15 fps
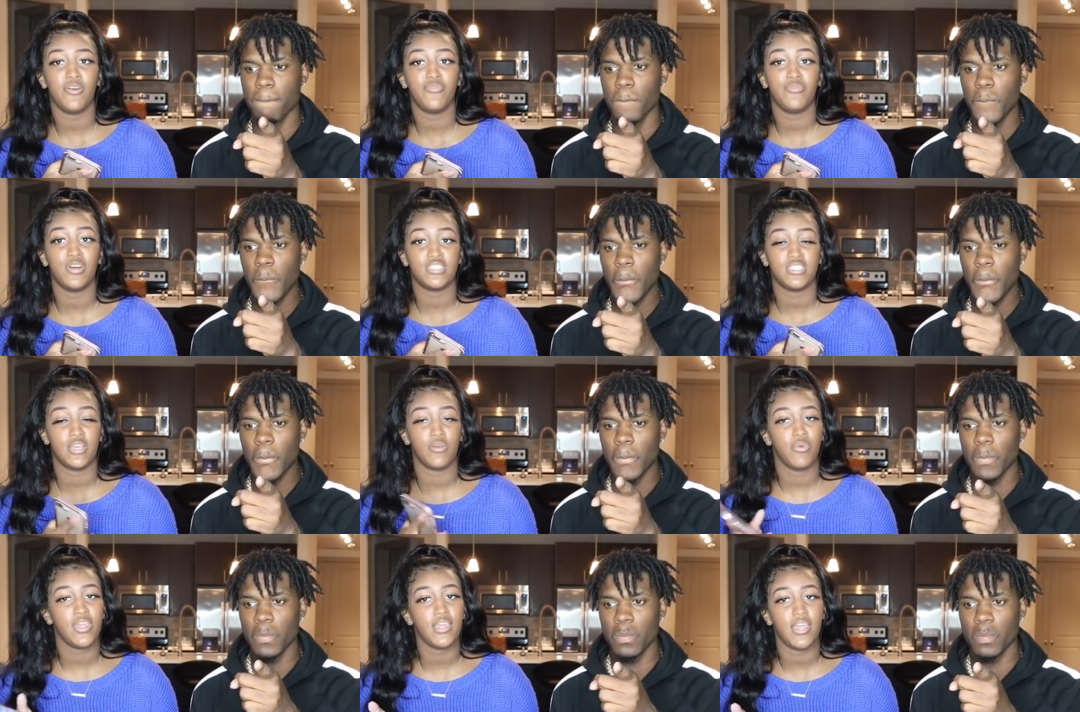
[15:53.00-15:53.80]
Speaker 1: both of us,
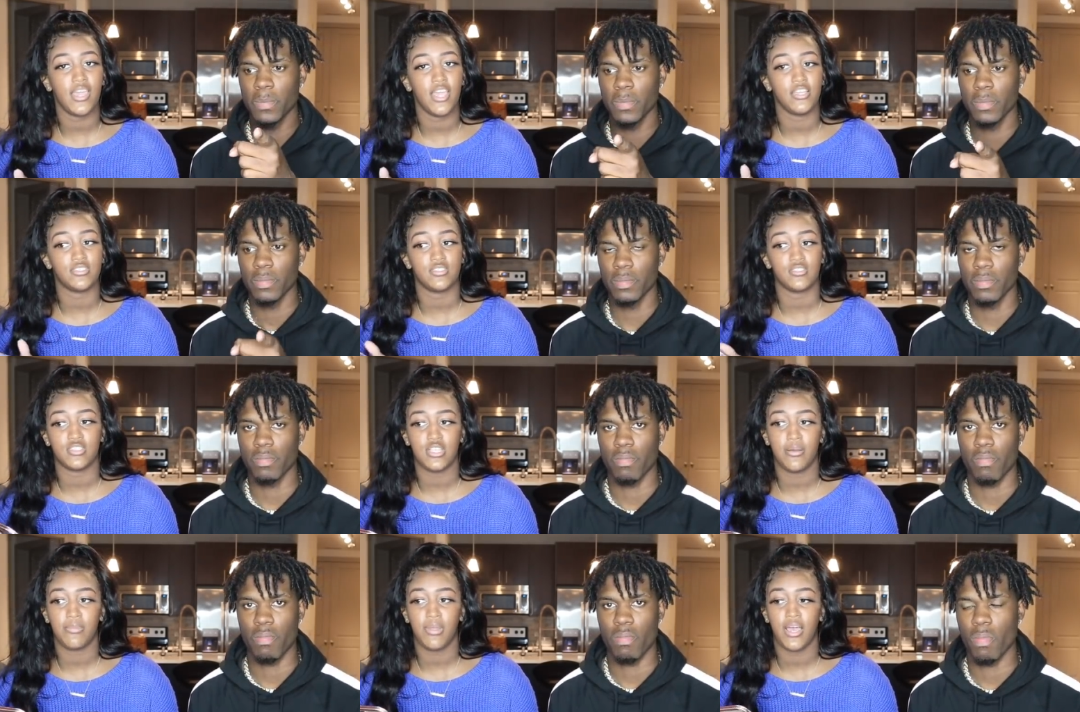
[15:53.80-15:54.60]
and we ain't answer
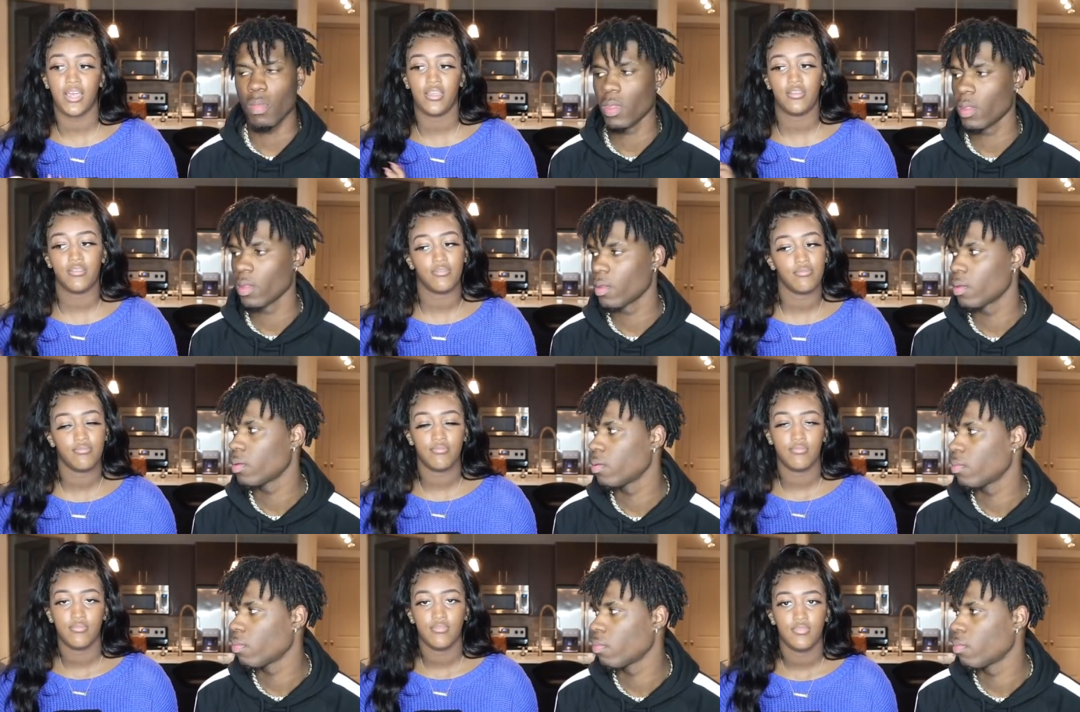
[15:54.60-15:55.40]
because I'm like,
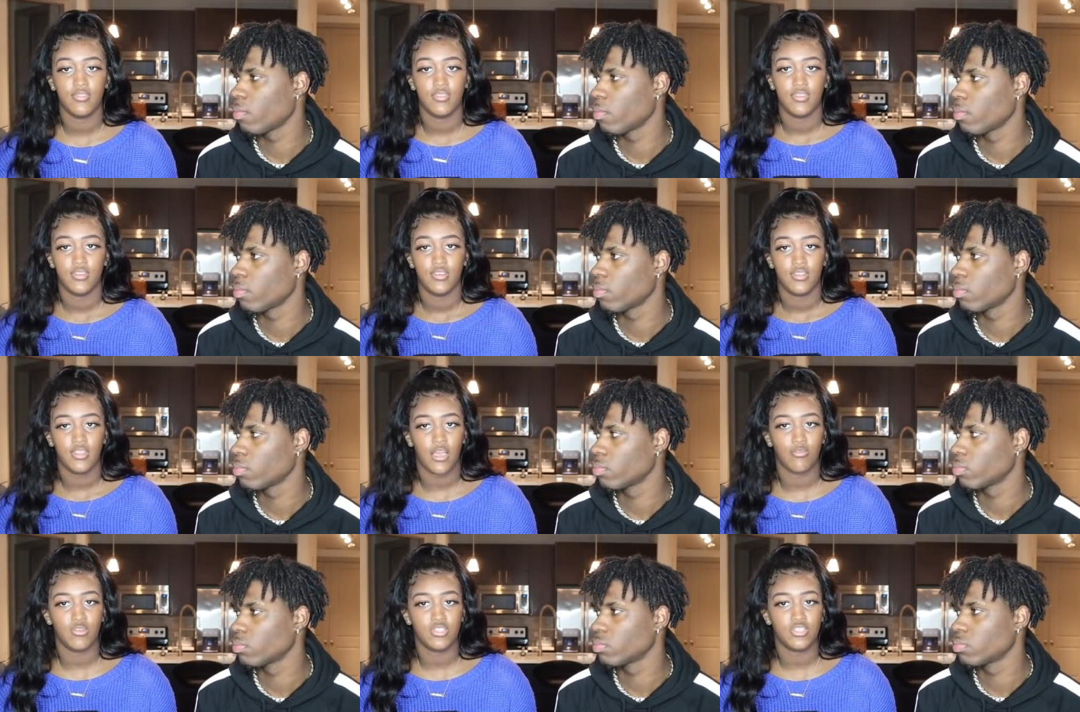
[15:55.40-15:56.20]

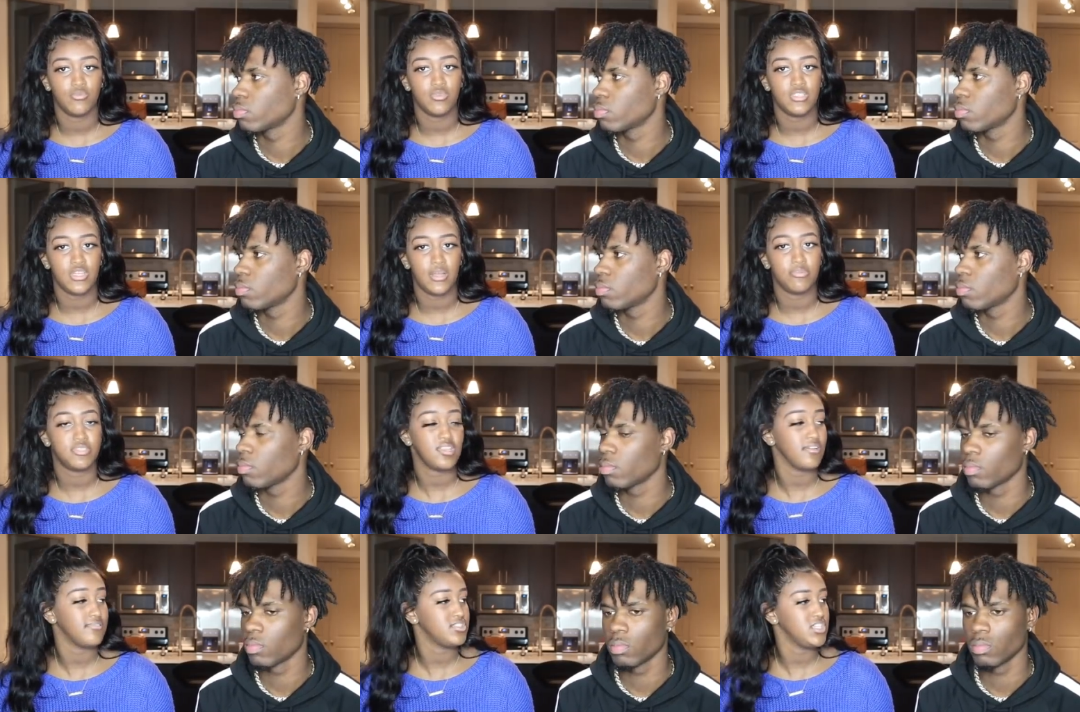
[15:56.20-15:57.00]
like what she, what type of
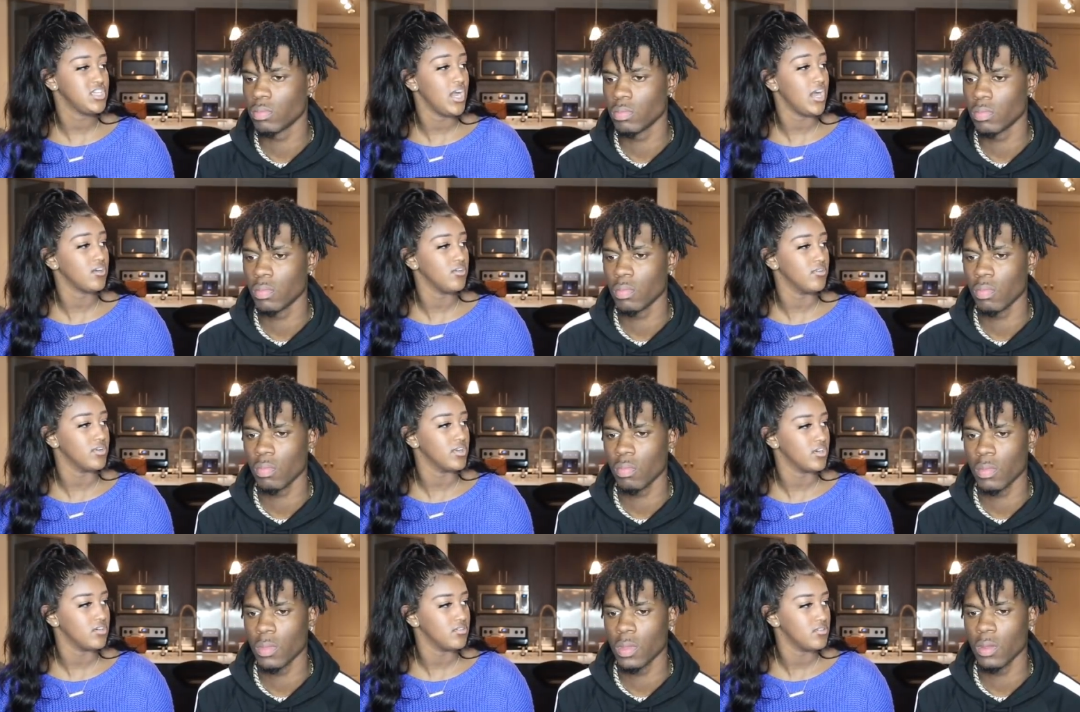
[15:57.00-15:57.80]
stuff she got
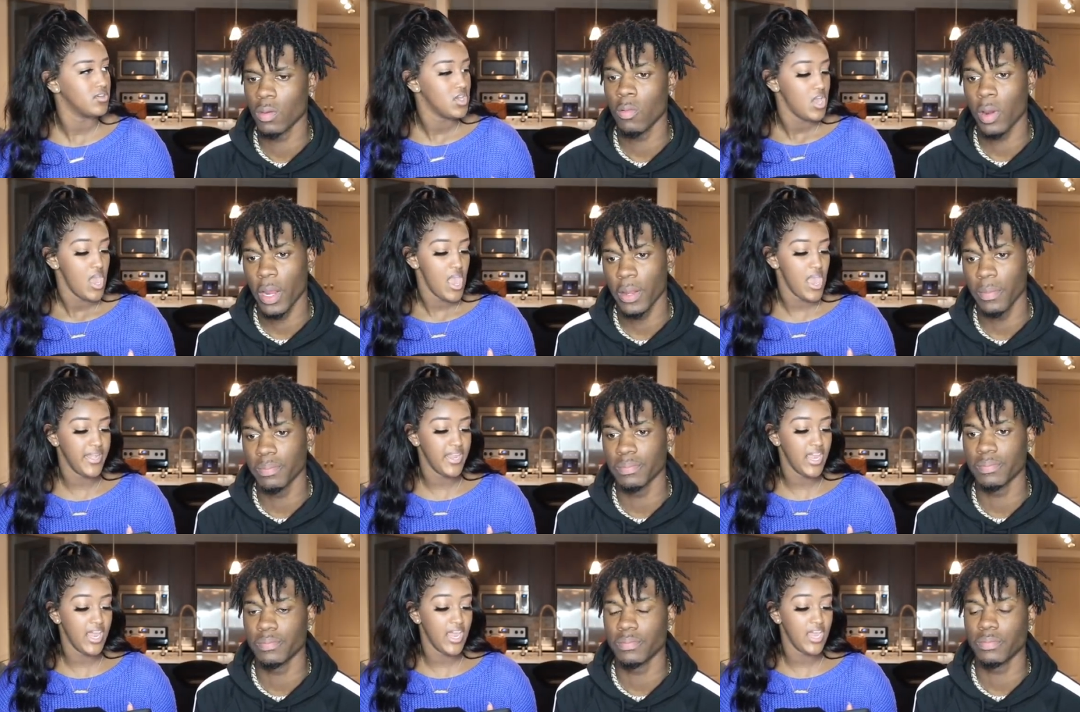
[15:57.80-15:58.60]
going on. Right. And
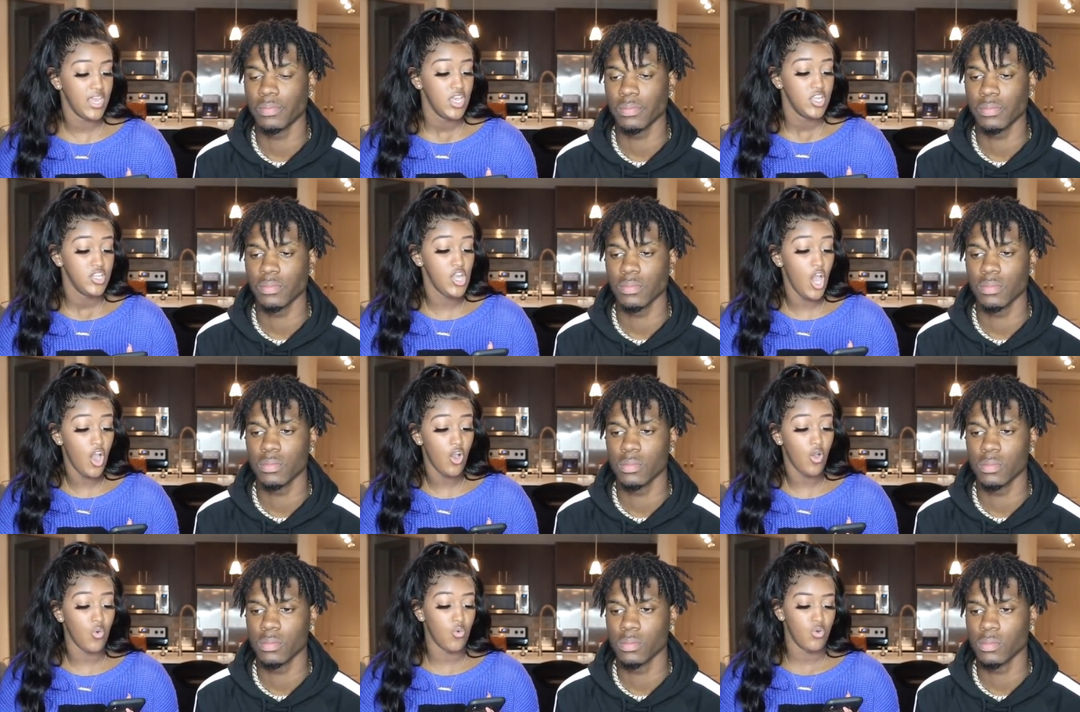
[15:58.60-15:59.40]
then
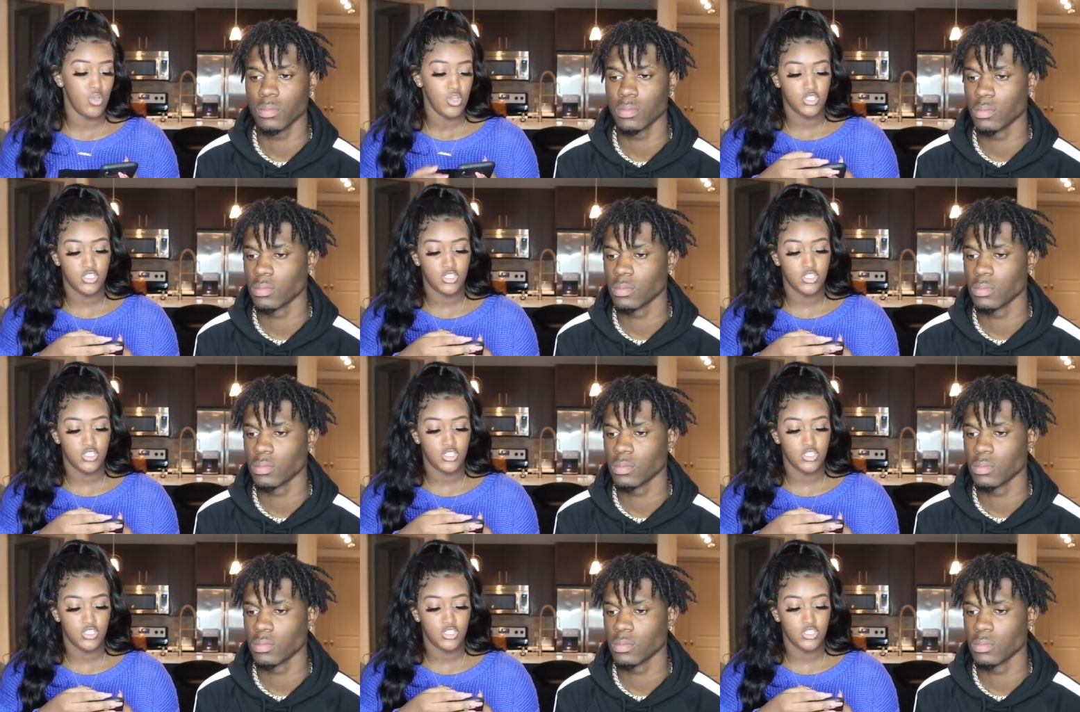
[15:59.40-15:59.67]
no,